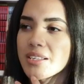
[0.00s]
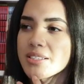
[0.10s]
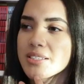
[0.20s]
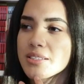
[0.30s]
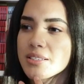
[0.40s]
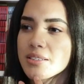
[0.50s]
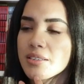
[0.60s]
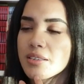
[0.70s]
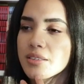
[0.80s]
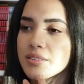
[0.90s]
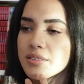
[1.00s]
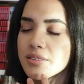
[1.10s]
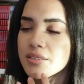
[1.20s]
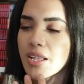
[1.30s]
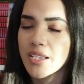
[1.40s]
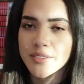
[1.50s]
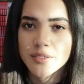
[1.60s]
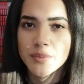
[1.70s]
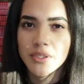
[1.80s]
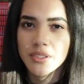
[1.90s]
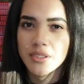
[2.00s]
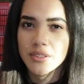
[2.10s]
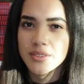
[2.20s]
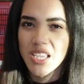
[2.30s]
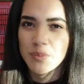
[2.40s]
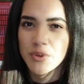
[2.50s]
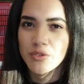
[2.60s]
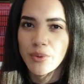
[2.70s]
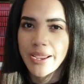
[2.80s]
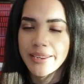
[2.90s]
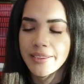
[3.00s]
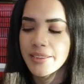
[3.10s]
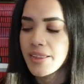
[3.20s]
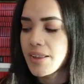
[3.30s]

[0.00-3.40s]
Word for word: a textbook type of writing